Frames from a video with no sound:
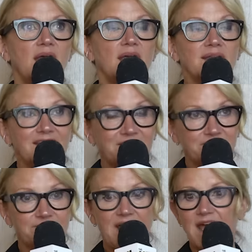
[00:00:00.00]
And
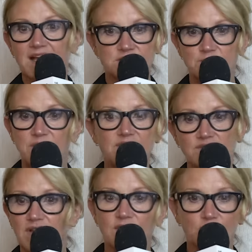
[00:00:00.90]
in fact,
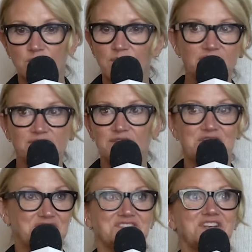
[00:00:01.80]
based on the
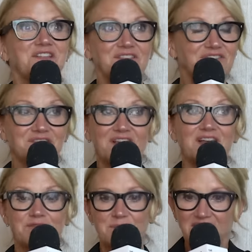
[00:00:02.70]
research, this is
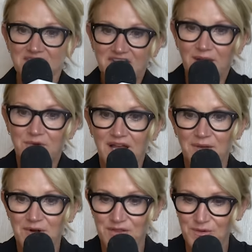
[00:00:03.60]
kind of amazing. I want
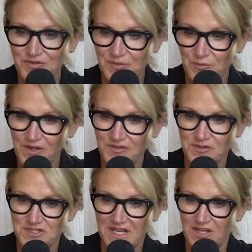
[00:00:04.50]
to I want to throw some
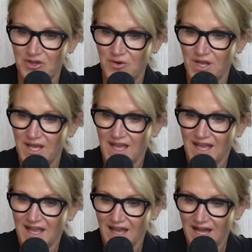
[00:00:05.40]
research at you.
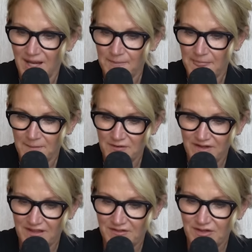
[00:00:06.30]
Um, let me
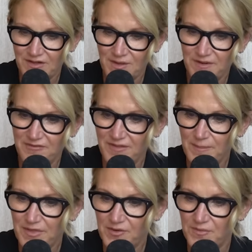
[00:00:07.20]
find this. You can hear me
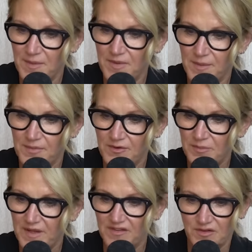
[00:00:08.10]
flipping through my
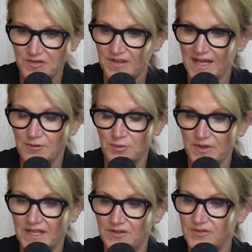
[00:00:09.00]
papers because there's a lot of
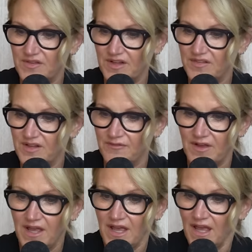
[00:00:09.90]
really interesting
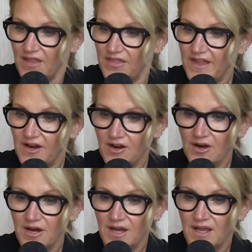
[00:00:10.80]
stuff.
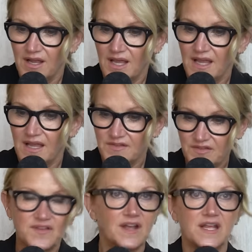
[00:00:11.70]
There
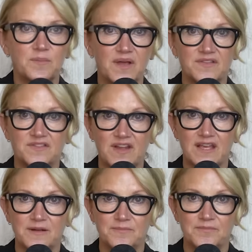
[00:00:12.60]
is a study at Penn
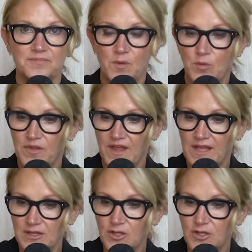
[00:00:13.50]
State where they